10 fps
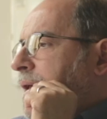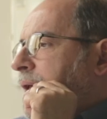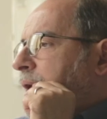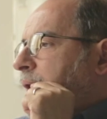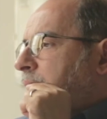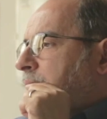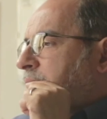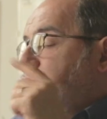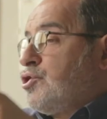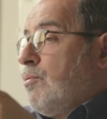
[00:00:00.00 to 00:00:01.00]

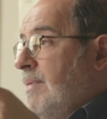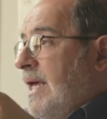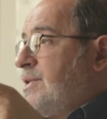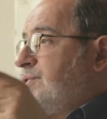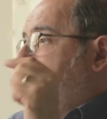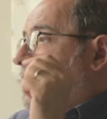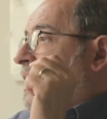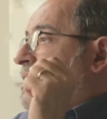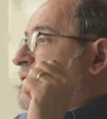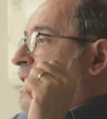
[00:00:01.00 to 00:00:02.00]
I sommersi
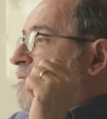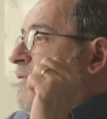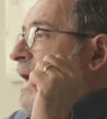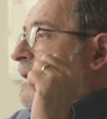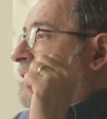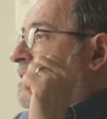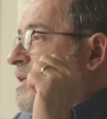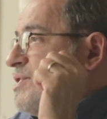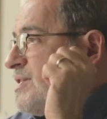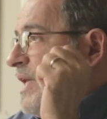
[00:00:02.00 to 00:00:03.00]
e I salvati,
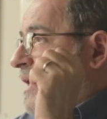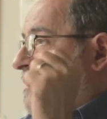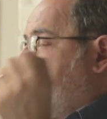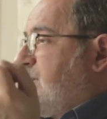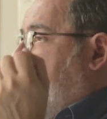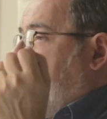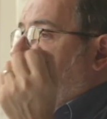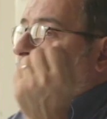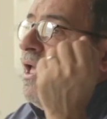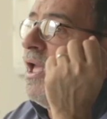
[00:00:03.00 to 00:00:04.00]
the
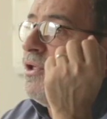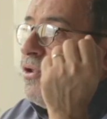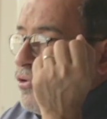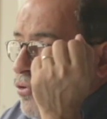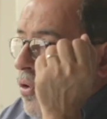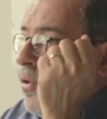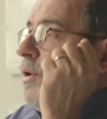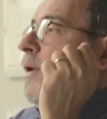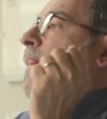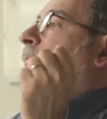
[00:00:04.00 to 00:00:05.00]
saved and the drawn,
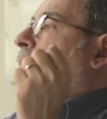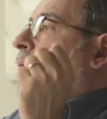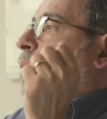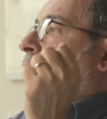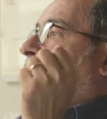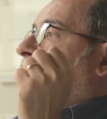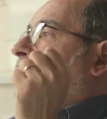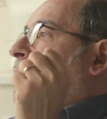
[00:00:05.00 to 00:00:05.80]
when